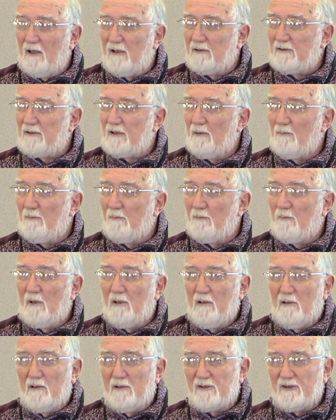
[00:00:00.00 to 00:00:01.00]
some
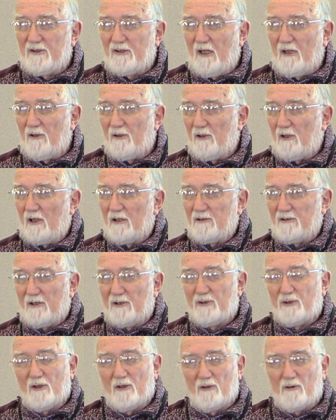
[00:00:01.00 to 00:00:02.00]

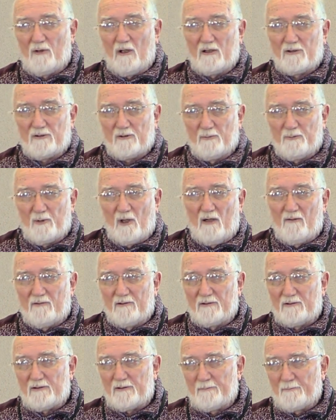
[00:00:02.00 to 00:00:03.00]
standardization across the
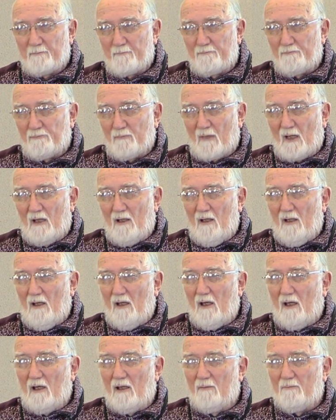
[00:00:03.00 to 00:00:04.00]
province.
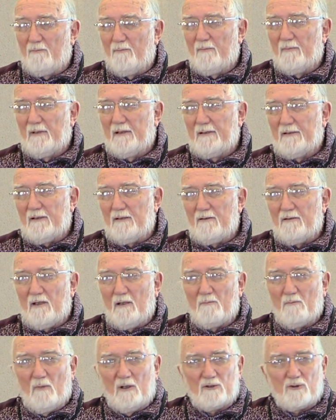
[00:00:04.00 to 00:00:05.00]
Didn't
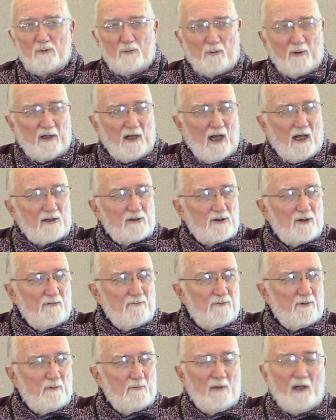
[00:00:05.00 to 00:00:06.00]
get much reaction
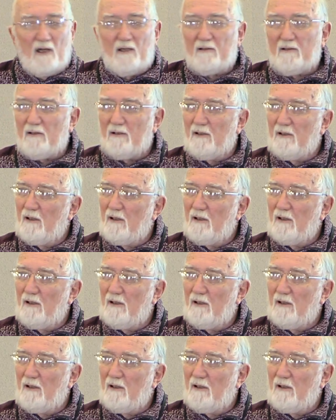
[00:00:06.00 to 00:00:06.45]
from that,